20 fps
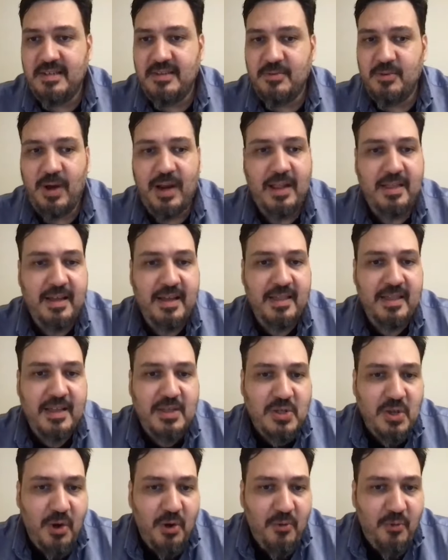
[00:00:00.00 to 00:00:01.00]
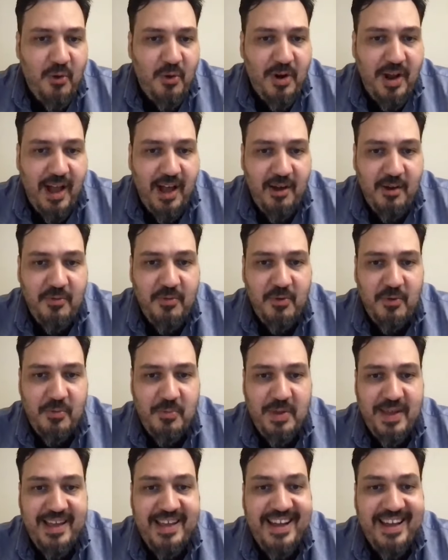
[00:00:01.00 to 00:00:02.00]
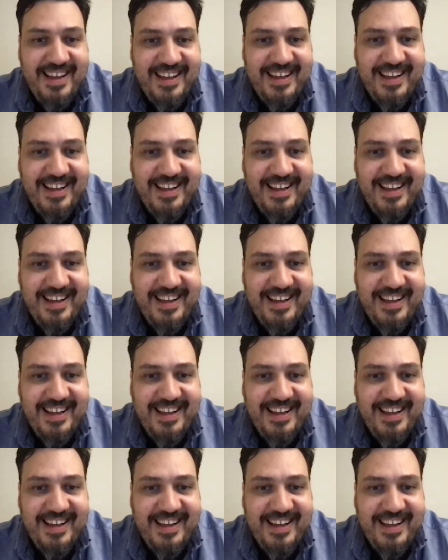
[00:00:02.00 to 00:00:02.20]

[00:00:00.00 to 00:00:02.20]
Well, I think that's all for now for me.